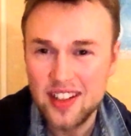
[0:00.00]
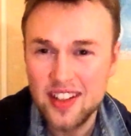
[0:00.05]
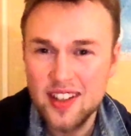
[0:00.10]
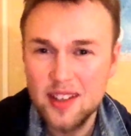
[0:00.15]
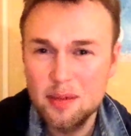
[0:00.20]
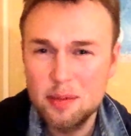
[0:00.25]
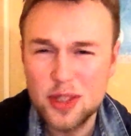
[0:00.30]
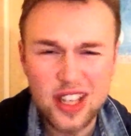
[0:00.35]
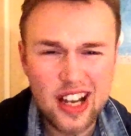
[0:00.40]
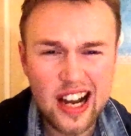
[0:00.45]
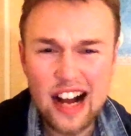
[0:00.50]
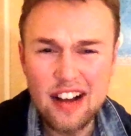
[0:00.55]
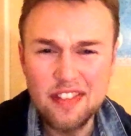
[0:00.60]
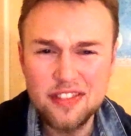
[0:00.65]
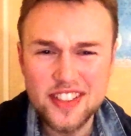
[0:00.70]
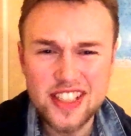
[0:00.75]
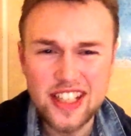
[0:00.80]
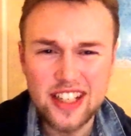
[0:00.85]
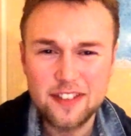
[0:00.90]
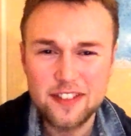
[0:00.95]
But
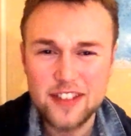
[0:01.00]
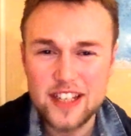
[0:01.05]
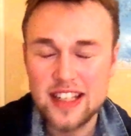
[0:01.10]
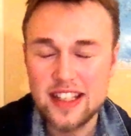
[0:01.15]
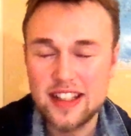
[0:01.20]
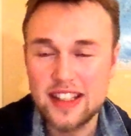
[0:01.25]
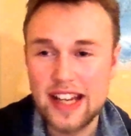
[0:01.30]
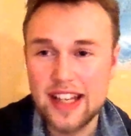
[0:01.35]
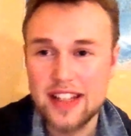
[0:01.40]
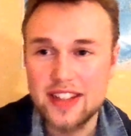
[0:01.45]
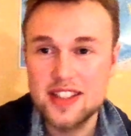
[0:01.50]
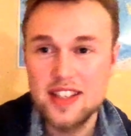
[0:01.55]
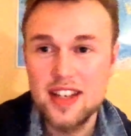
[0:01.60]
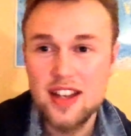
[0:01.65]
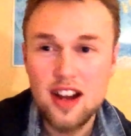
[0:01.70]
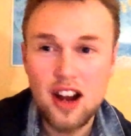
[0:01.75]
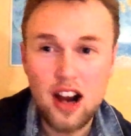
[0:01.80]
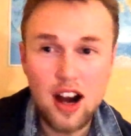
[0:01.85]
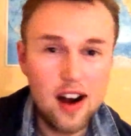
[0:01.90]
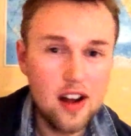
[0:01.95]
often I think that,
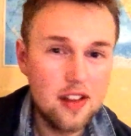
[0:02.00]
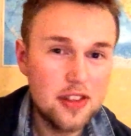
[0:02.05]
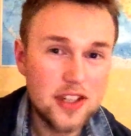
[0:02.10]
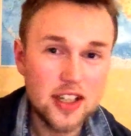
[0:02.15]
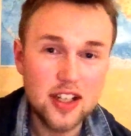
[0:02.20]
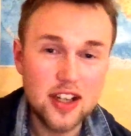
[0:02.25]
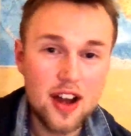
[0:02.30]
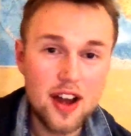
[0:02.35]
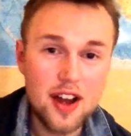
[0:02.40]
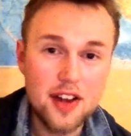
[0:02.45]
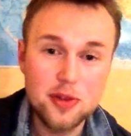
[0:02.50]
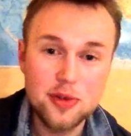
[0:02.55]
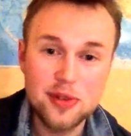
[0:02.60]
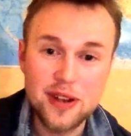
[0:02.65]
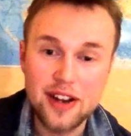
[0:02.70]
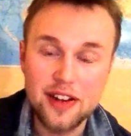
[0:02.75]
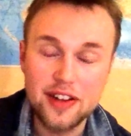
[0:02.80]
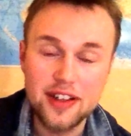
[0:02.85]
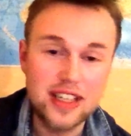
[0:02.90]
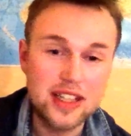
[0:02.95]
on the
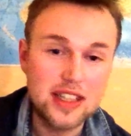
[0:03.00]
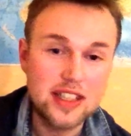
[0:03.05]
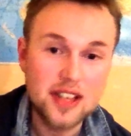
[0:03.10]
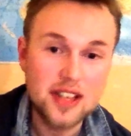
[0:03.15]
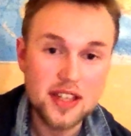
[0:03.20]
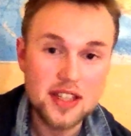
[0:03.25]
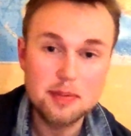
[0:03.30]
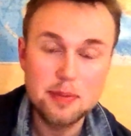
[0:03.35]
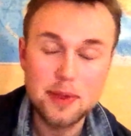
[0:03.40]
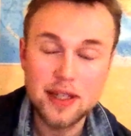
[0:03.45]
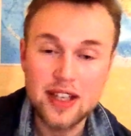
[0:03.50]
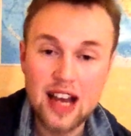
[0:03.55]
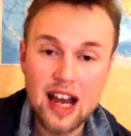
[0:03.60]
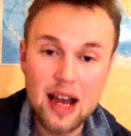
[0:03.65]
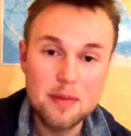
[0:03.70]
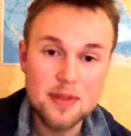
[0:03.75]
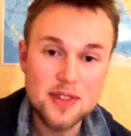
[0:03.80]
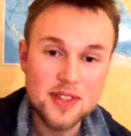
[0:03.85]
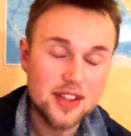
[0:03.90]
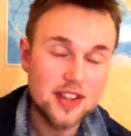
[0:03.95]
contrary, it just
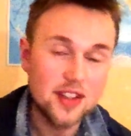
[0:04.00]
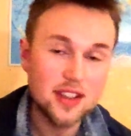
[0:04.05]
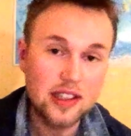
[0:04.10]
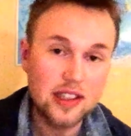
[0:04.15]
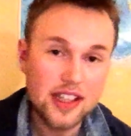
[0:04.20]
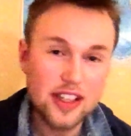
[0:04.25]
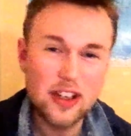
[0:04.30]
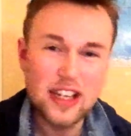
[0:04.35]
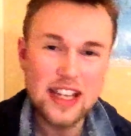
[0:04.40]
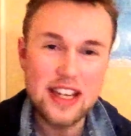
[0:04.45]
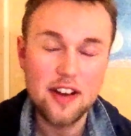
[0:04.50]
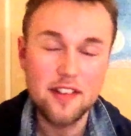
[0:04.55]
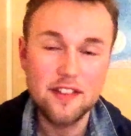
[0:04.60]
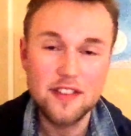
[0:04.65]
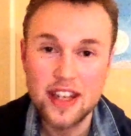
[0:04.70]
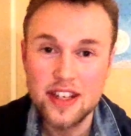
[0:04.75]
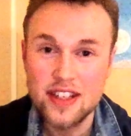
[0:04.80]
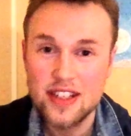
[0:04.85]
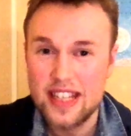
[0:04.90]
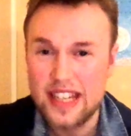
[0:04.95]
becomes a degree of
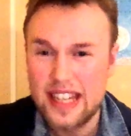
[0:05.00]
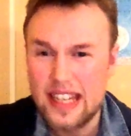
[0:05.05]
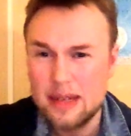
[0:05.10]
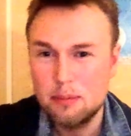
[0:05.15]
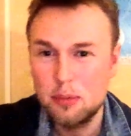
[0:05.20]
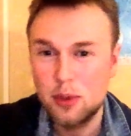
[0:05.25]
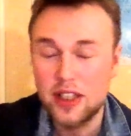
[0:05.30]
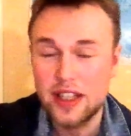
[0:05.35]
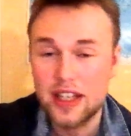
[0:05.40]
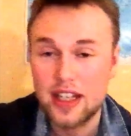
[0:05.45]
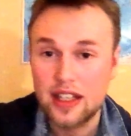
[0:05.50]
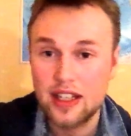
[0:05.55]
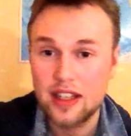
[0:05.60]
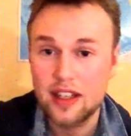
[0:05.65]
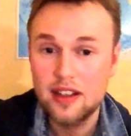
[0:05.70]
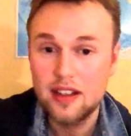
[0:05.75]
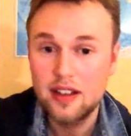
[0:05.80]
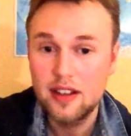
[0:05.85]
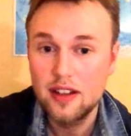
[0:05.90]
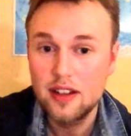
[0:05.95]
enabling.
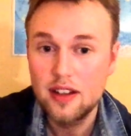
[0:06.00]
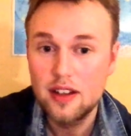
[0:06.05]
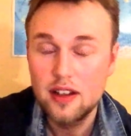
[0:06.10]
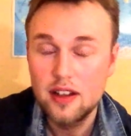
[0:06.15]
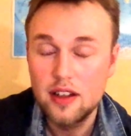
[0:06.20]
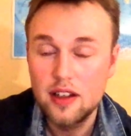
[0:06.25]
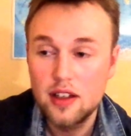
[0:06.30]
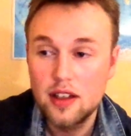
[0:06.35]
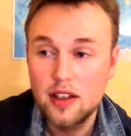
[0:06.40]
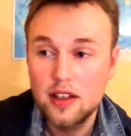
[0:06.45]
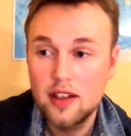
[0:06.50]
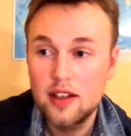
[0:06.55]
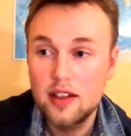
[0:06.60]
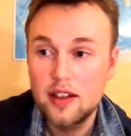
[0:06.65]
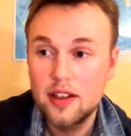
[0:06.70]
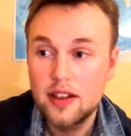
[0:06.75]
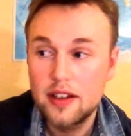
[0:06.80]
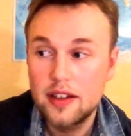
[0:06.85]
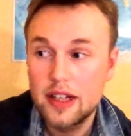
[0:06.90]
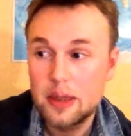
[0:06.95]

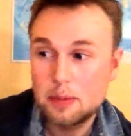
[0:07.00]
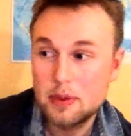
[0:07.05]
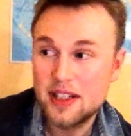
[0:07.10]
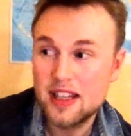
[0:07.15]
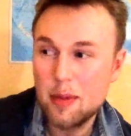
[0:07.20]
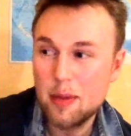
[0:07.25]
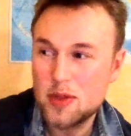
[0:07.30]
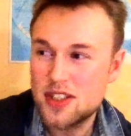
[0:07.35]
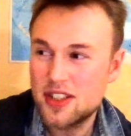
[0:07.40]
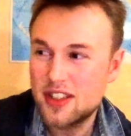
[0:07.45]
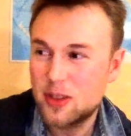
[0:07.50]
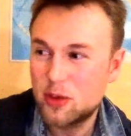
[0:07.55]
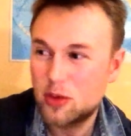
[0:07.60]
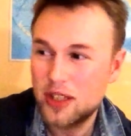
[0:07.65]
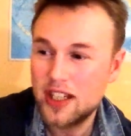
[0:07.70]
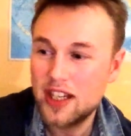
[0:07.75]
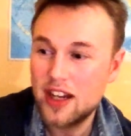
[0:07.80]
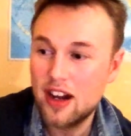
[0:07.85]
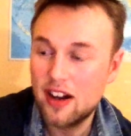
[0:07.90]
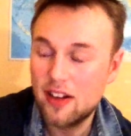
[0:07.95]
It becomes a
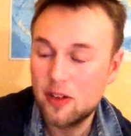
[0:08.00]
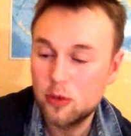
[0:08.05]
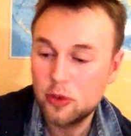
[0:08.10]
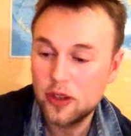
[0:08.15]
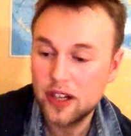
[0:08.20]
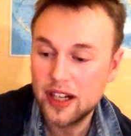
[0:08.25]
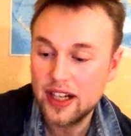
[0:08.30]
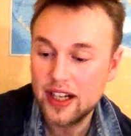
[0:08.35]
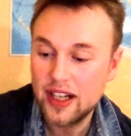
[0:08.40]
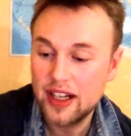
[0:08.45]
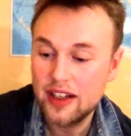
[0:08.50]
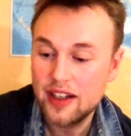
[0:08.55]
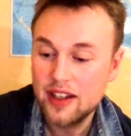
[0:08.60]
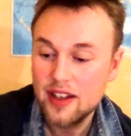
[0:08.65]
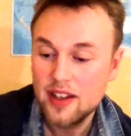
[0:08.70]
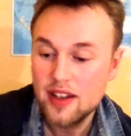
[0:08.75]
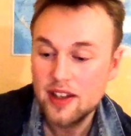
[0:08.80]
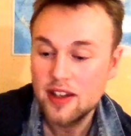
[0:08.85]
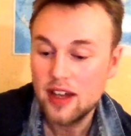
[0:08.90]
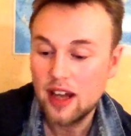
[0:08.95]
degree of where
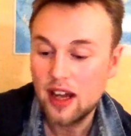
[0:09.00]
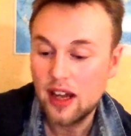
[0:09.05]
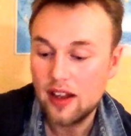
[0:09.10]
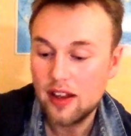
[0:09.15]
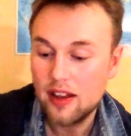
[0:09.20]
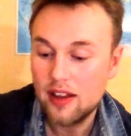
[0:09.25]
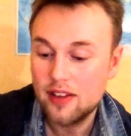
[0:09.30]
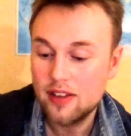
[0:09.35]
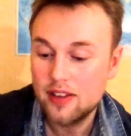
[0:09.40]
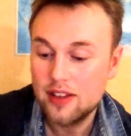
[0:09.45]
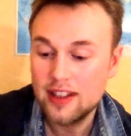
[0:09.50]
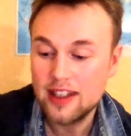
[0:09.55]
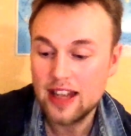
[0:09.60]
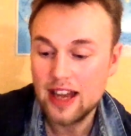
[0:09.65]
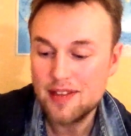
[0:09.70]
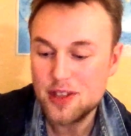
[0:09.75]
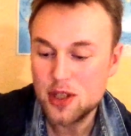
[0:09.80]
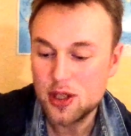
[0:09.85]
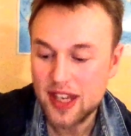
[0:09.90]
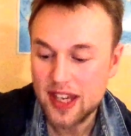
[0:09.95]
the
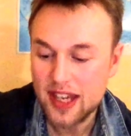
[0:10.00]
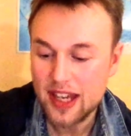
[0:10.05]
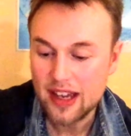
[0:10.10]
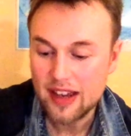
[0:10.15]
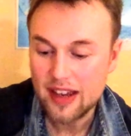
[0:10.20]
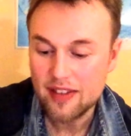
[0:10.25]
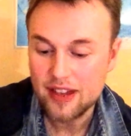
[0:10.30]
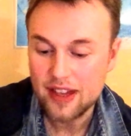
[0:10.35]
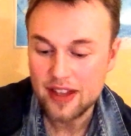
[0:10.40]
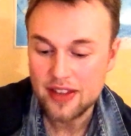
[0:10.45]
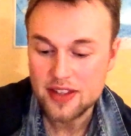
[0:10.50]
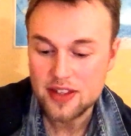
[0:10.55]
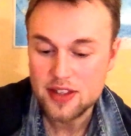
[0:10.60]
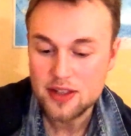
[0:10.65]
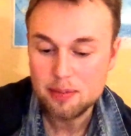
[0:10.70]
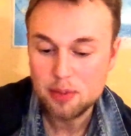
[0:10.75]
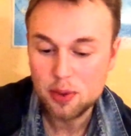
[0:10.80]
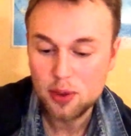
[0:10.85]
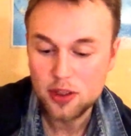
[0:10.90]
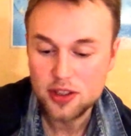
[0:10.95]
love you give, the
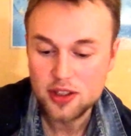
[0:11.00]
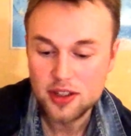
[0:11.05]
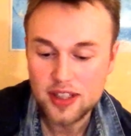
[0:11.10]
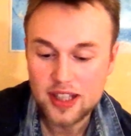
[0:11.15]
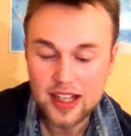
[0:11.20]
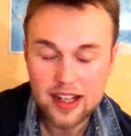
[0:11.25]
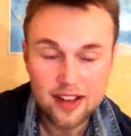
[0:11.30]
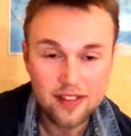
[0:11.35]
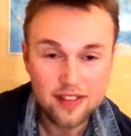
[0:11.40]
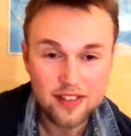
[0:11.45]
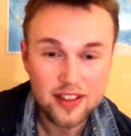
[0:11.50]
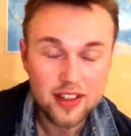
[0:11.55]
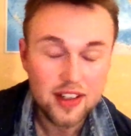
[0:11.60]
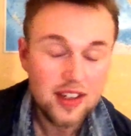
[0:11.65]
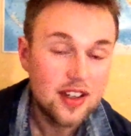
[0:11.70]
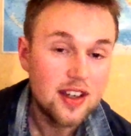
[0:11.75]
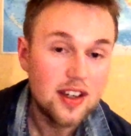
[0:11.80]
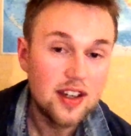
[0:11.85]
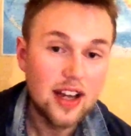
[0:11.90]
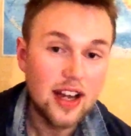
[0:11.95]
support you give,
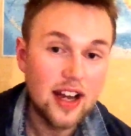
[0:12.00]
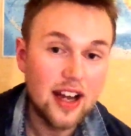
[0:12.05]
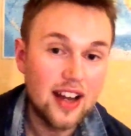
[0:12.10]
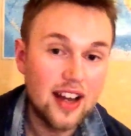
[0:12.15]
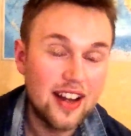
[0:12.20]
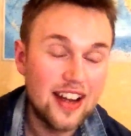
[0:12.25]
uh,